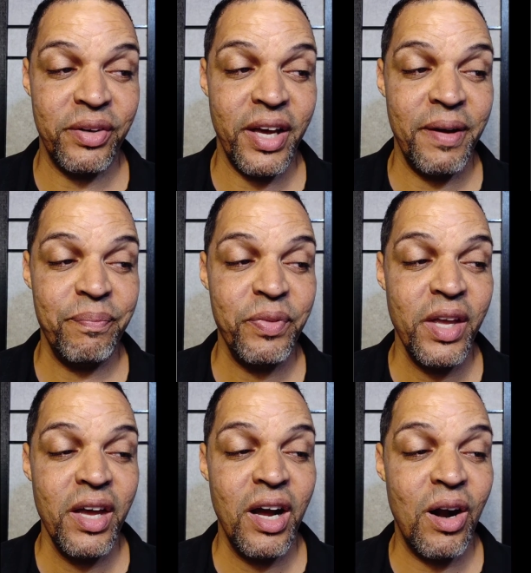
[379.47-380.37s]
okay?
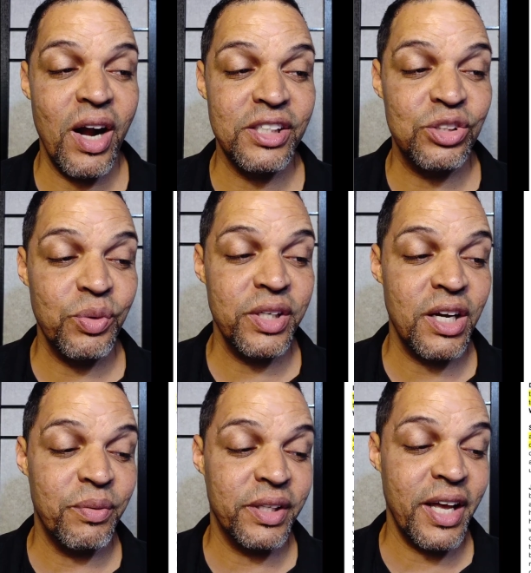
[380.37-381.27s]
All right, so we're
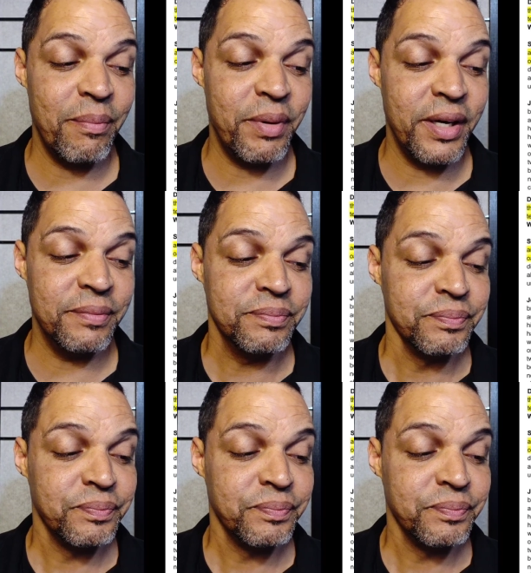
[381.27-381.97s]
done with that bit.